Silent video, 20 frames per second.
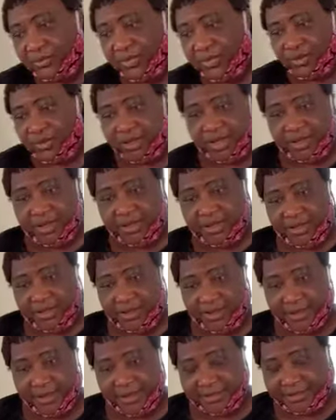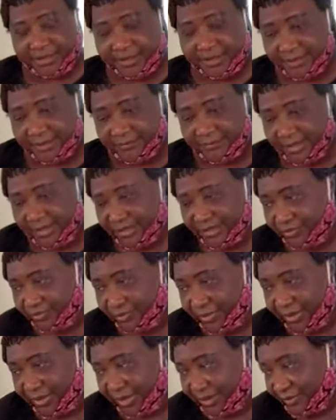Okay, let's see if this will
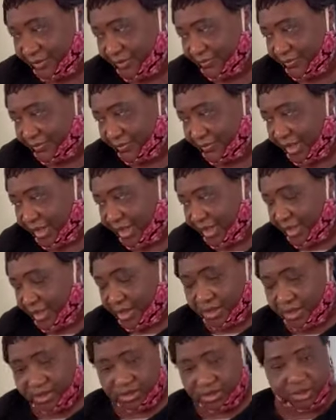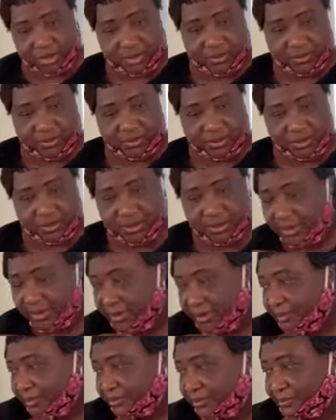be enough. So
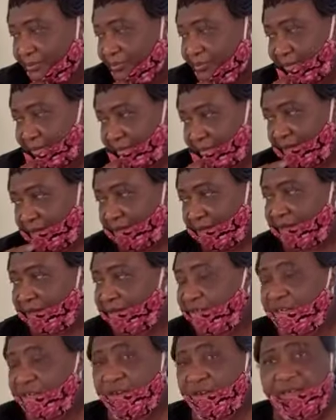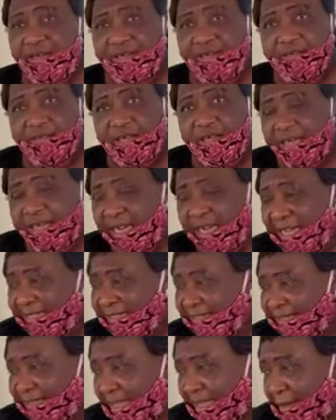the
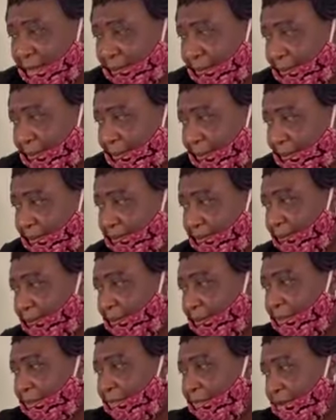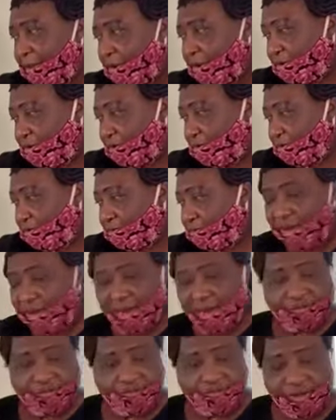next step we
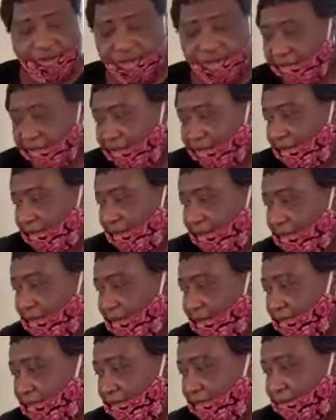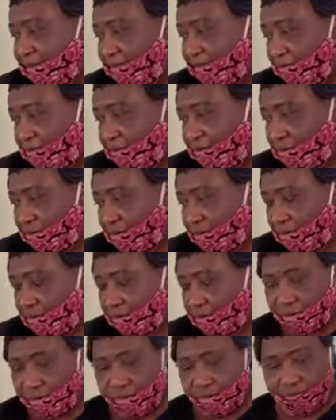are doing is
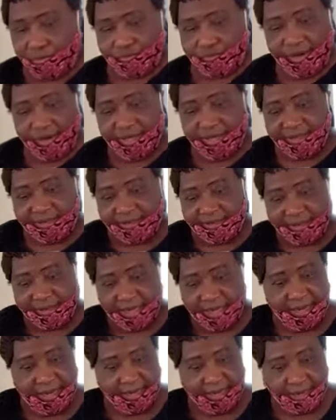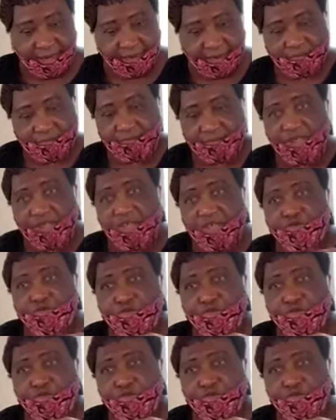we take the